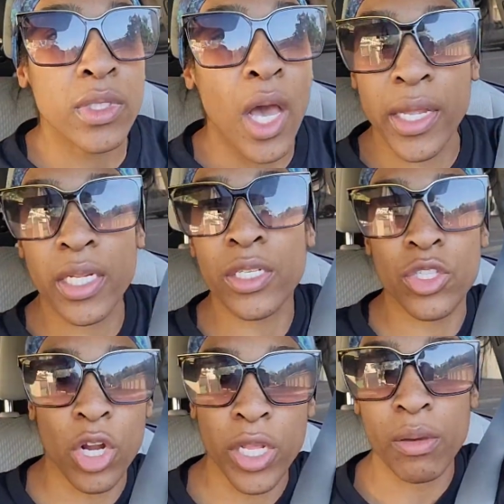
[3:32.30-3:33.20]
I need to
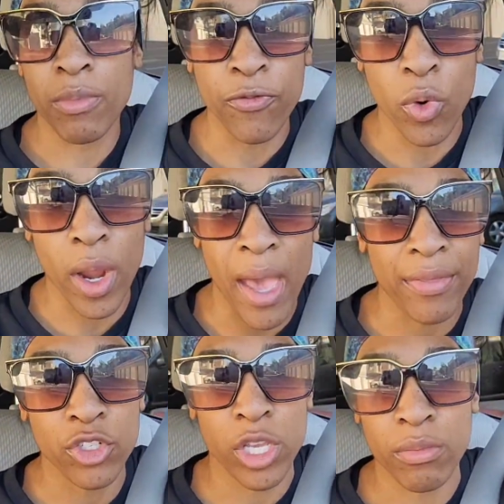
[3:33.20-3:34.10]
start it before I'm at
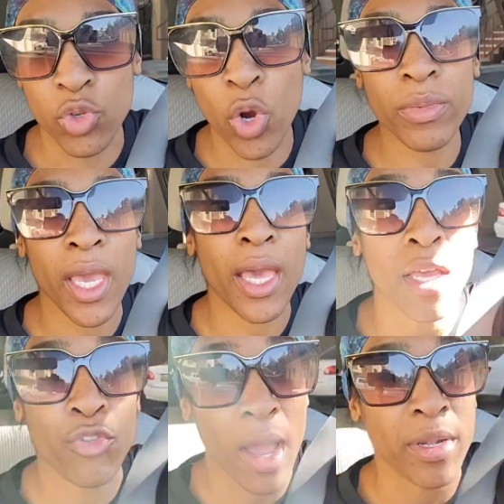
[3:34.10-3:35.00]
the gym. Normally I
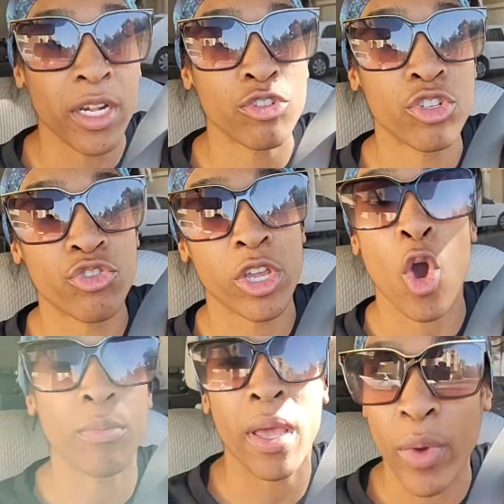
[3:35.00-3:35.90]
like grab an energy drink
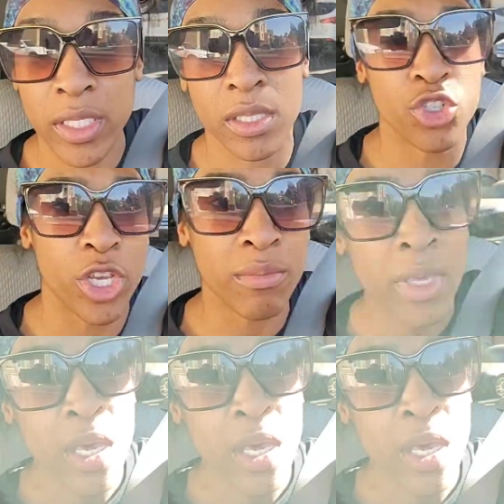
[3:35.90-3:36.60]
on my way to the gym,